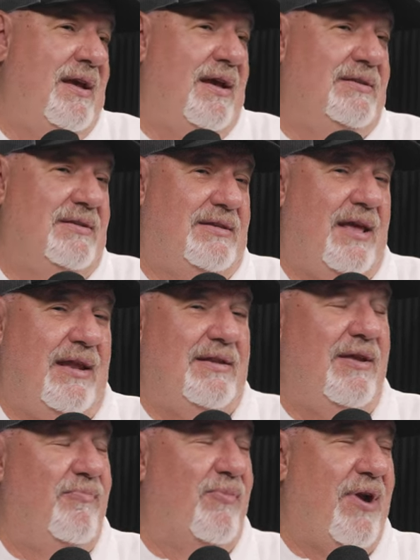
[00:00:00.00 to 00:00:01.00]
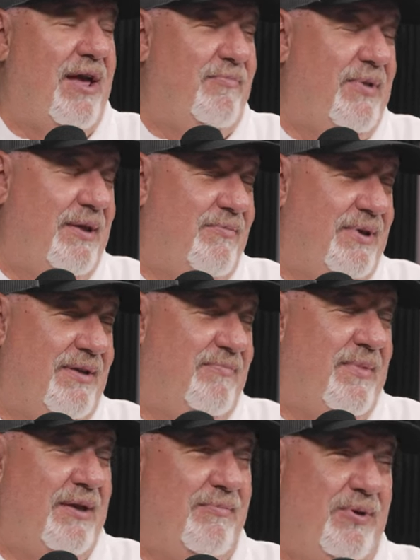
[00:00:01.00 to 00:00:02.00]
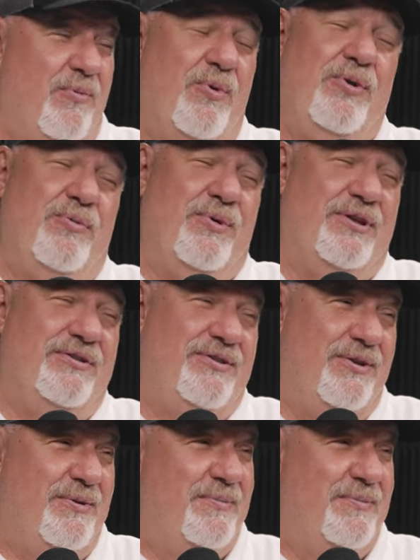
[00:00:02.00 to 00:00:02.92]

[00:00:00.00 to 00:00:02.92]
I just had Nimbrad made me make me a wood wood too.